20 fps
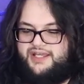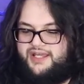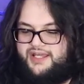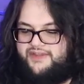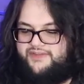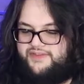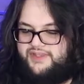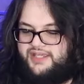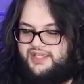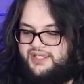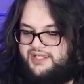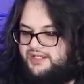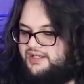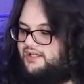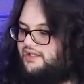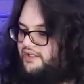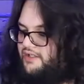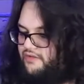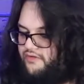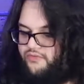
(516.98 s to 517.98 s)
and then
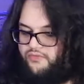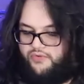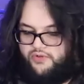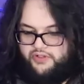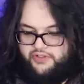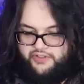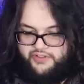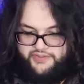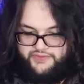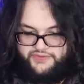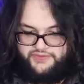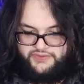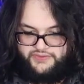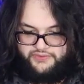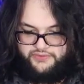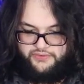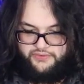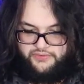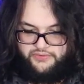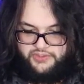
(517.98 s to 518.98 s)
you will
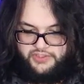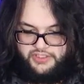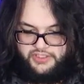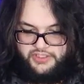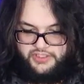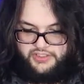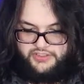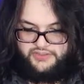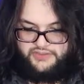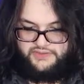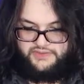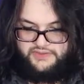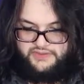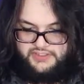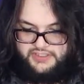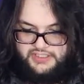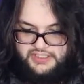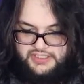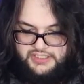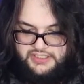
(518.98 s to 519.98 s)
also just
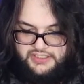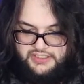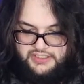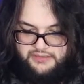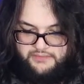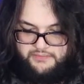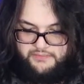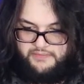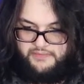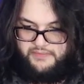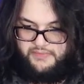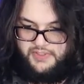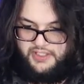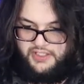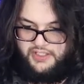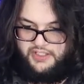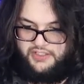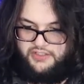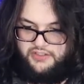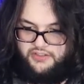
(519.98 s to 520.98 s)
need
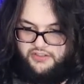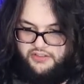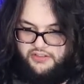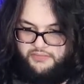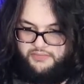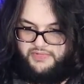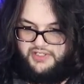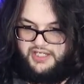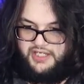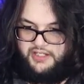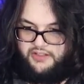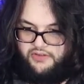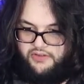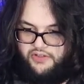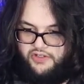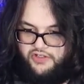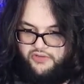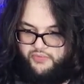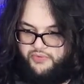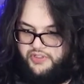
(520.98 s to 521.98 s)
your
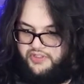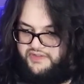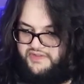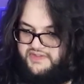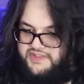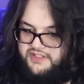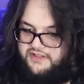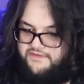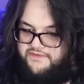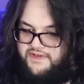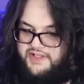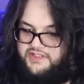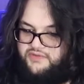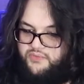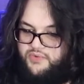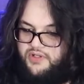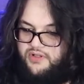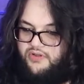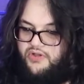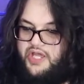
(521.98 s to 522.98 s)
mechanical hardware stuff as
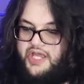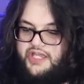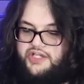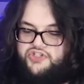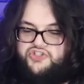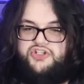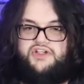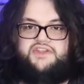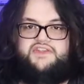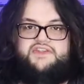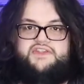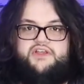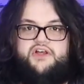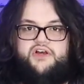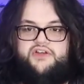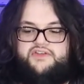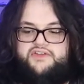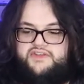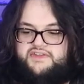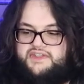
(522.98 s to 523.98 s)
well, just
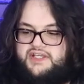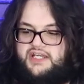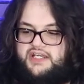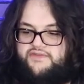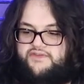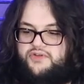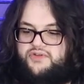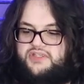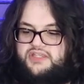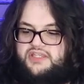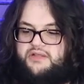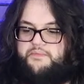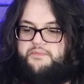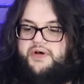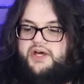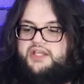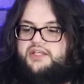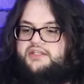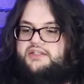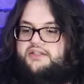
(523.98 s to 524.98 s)
onto the side of you, and then the
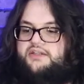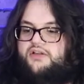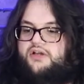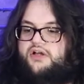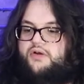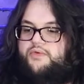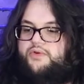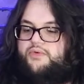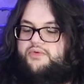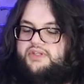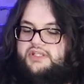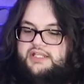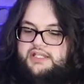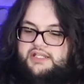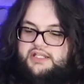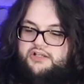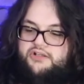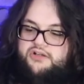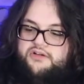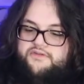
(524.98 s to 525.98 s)
button we don't
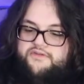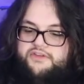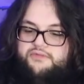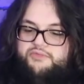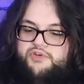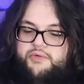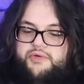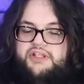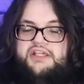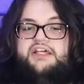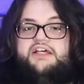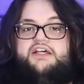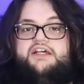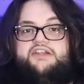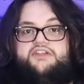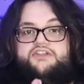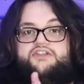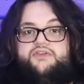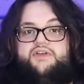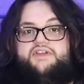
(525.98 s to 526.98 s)
need at all for the moment.
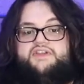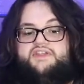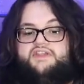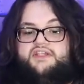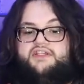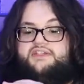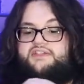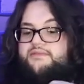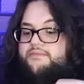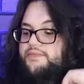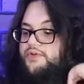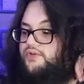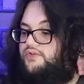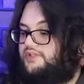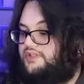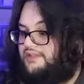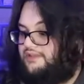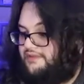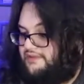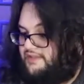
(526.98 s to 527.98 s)
So let's get into
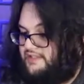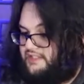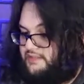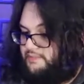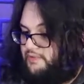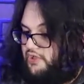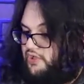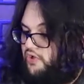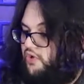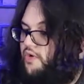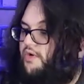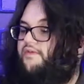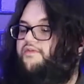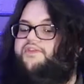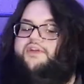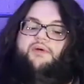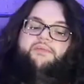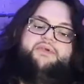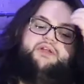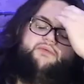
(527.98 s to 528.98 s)
building this part.
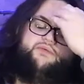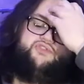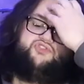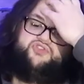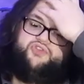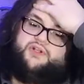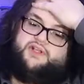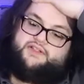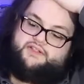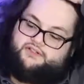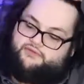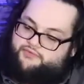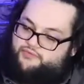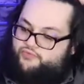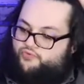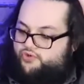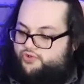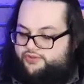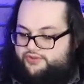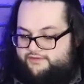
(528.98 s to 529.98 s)
Hopefully I'll be able to show you guys a little
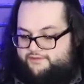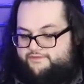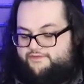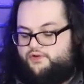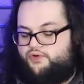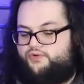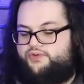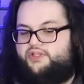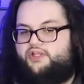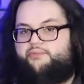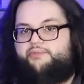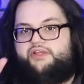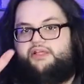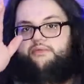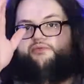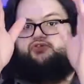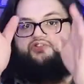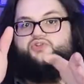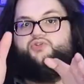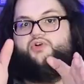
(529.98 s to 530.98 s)
bit more on the phone than I'll be
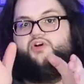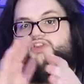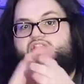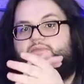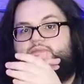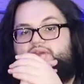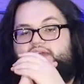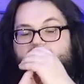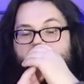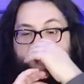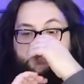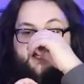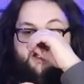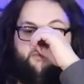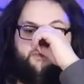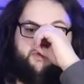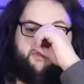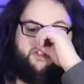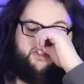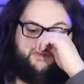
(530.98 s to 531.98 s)
able to on the big
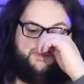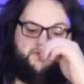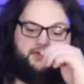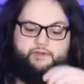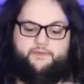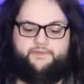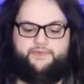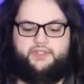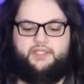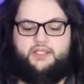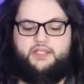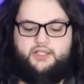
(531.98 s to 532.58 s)
camera. So